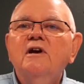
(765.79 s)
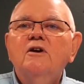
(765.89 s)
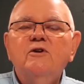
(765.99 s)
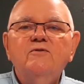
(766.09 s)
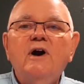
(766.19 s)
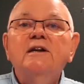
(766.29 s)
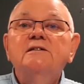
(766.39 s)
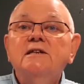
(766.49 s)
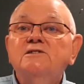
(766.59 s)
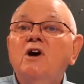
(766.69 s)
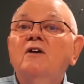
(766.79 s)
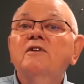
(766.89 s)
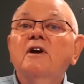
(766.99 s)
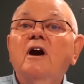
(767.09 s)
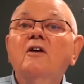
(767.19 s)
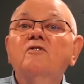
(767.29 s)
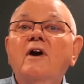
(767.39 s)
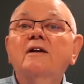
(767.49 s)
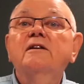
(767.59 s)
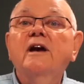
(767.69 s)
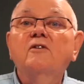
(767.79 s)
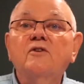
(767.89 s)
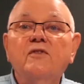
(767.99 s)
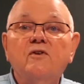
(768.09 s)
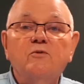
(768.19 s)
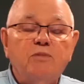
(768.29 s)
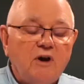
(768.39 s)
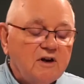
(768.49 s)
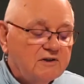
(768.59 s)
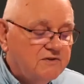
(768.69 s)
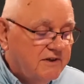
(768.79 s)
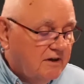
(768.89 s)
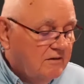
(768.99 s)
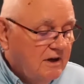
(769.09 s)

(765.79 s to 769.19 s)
we find that that's often contracted out to third parties then.